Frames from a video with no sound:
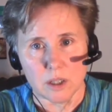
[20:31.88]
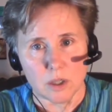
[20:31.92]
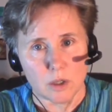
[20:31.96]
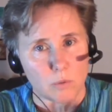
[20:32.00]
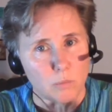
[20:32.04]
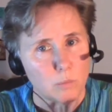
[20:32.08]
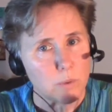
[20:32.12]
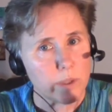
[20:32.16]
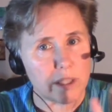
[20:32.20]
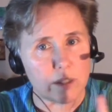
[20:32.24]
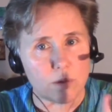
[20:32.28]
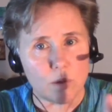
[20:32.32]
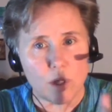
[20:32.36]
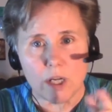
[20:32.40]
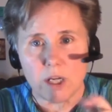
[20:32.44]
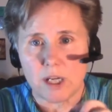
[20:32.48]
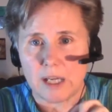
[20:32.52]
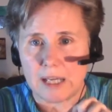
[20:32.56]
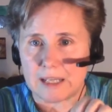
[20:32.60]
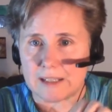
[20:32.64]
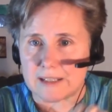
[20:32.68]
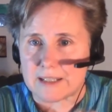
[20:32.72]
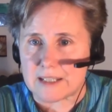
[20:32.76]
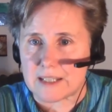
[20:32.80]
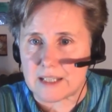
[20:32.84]

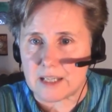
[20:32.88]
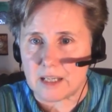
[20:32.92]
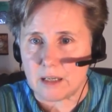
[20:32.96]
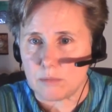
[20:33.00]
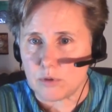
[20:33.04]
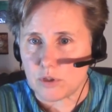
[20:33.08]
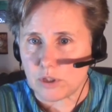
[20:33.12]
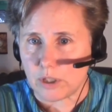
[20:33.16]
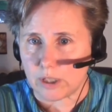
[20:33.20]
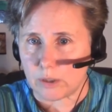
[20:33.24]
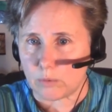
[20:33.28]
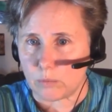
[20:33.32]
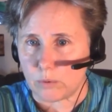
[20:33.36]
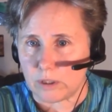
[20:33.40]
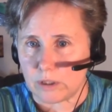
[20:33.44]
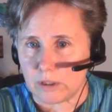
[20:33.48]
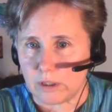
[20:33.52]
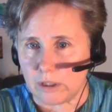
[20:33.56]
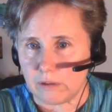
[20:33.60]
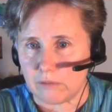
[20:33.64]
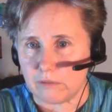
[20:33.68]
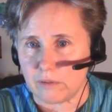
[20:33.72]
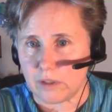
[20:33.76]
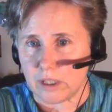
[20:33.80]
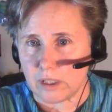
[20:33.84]
It seems like we
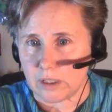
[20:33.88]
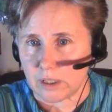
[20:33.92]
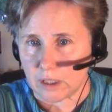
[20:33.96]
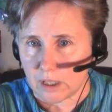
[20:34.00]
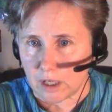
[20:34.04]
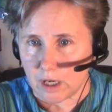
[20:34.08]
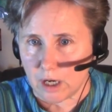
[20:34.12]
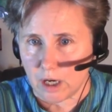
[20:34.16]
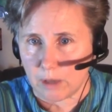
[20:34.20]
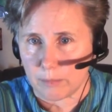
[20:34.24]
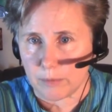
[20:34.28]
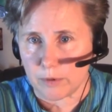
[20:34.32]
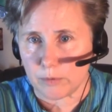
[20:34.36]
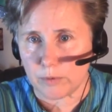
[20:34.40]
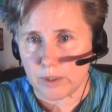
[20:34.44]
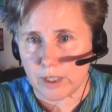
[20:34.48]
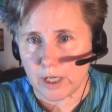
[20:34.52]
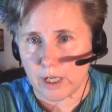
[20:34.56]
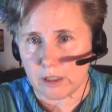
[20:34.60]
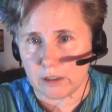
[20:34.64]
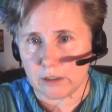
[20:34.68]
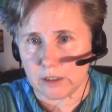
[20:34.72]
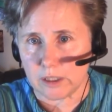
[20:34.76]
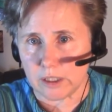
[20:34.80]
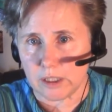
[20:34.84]
live in a common
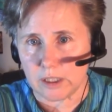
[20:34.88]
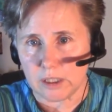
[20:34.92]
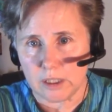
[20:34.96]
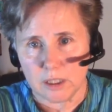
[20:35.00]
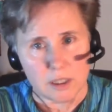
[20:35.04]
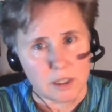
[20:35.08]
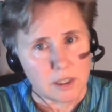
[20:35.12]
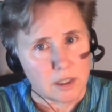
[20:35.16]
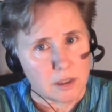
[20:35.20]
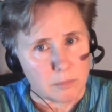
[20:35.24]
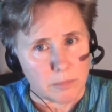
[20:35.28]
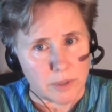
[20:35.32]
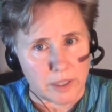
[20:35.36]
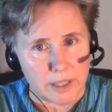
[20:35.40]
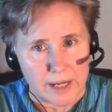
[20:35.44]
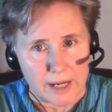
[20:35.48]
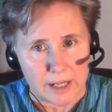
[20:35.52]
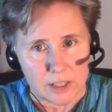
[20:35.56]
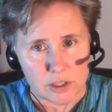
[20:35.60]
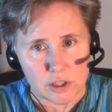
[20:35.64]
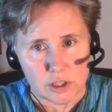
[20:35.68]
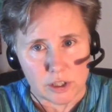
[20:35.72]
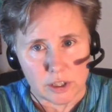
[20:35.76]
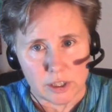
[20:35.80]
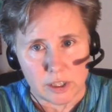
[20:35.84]
reality, but
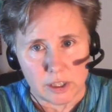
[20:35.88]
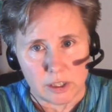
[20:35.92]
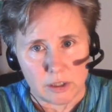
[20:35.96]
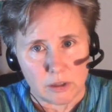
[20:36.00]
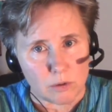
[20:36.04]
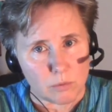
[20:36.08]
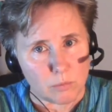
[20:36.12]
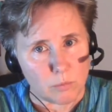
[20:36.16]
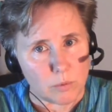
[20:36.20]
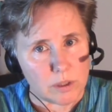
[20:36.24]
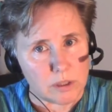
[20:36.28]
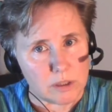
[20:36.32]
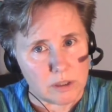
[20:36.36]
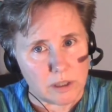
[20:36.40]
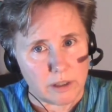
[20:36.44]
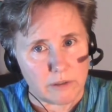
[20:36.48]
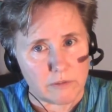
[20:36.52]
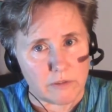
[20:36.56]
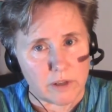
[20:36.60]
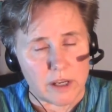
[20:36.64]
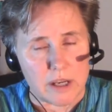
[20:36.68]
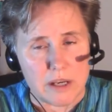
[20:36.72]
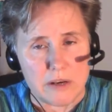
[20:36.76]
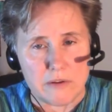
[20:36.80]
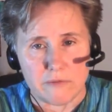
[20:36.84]
actually we live
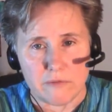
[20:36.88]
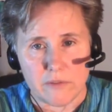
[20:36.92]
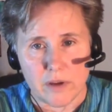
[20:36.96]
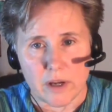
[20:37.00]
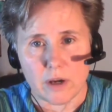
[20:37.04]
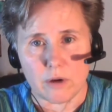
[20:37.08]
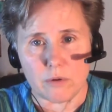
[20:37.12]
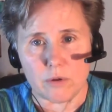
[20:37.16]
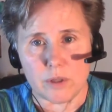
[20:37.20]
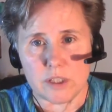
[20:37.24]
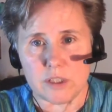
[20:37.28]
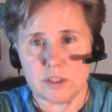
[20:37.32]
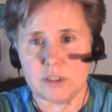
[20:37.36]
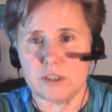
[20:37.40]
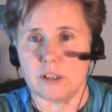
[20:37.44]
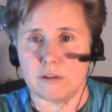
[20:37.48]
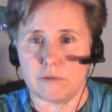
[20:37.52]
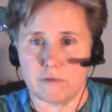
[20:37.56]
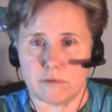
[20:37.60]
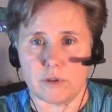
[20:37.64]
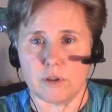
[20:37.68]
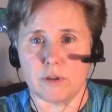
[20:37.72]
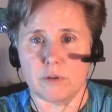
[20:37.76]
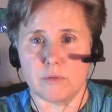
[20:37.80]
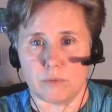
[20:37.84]
in very
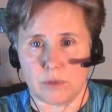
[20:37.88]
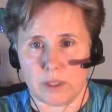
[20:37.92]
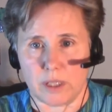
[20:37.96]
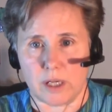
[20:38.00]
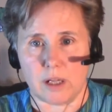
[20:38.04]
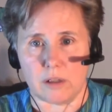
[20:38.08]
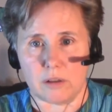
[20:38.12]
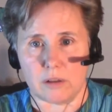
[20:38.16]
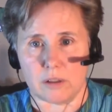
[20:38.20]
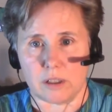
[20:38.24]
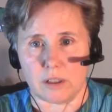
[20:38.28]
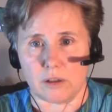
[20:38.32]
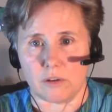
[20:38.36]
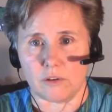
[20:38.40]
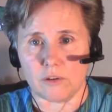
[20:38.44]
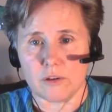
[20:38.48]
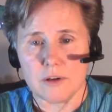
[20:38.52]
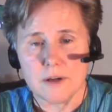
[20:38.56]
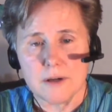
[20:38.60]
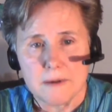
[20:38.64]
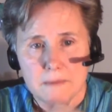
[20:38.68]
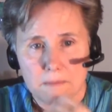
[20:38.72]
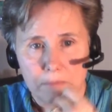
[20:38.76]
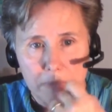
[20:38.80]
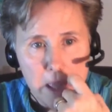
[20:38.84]
different realities.
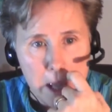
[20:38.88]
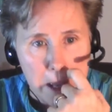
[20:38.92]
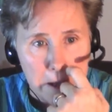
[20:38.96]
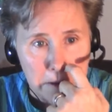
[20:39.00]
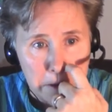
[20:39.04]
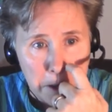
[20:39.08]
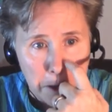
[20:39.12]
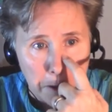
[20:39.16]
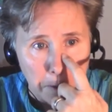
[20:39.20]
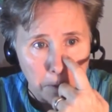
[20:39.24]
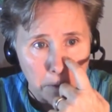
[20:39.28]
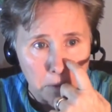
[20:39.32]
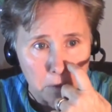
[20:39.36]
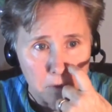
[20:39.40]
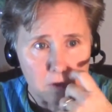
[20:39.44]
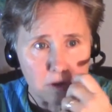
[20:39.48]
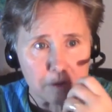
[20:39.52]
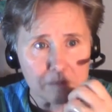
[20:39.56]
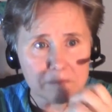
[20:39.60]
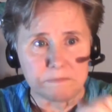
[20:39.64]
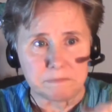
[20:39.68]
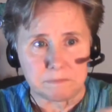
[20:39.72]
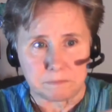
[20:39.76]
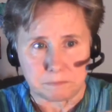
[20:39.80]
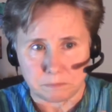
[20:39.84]
And those
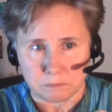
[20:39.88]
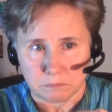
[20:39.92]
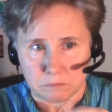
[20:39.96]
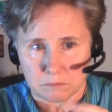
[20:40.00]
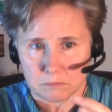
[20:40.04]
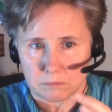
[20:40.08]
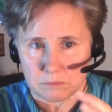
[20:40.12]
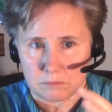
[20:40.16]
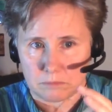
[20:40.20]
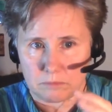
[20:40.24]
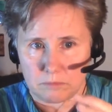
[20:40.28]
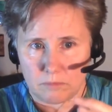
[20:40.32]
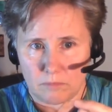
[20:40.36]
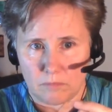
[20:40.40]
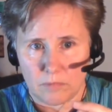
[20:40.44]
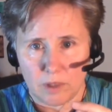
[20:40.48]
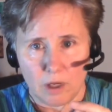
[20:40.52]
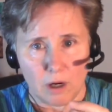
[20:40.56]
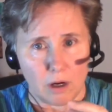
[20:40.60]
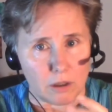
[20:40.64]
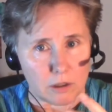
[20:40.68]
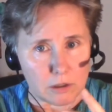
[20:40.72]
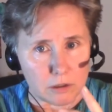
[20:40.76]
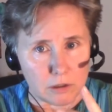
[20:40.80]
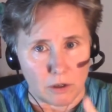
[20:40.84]

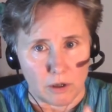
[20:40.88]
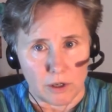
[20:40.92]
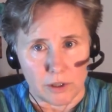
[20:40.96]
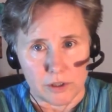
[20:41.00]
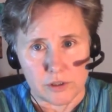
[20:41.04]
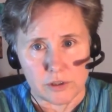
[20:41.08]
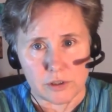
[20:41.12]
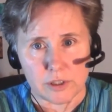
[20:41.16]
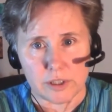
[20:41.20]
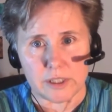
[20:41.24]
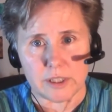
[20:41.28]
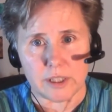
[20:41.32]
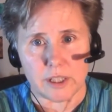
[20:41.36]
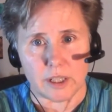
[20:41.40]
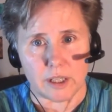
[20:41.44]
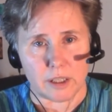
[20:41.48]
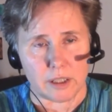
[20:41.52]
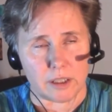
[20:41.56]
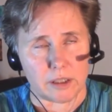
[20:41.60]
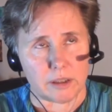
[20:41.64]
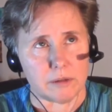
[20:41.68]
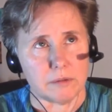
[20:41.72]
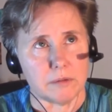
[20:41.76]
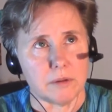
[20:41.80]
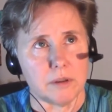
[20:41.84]
are largely
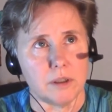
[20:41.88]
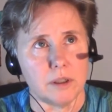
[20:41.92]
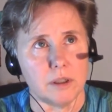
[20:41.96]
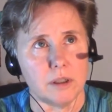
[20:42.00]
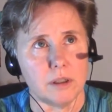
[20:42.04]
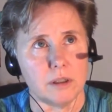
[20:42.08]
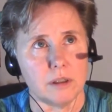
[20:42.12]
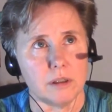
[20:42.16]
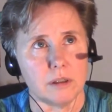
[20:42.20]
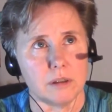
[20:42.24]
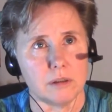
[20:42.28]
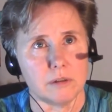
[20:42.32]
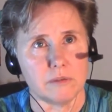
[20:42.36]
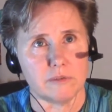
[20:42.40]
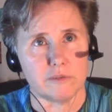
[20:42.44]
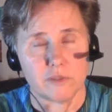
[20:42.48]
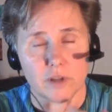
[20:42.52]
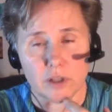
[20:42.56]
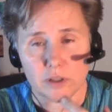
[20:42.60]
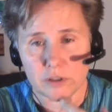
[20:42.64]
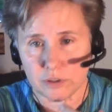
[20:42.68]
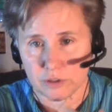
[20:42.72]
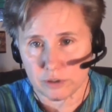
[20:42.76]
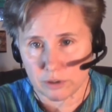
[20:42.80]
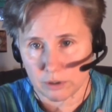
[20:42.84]
a
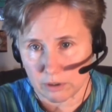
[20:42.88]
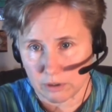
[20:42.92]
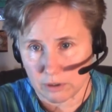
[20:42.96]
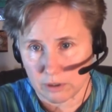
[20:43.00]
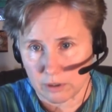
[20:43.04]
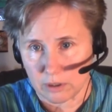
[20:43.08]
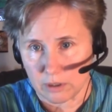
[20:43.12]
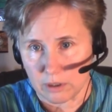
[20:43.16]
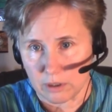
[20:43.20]
function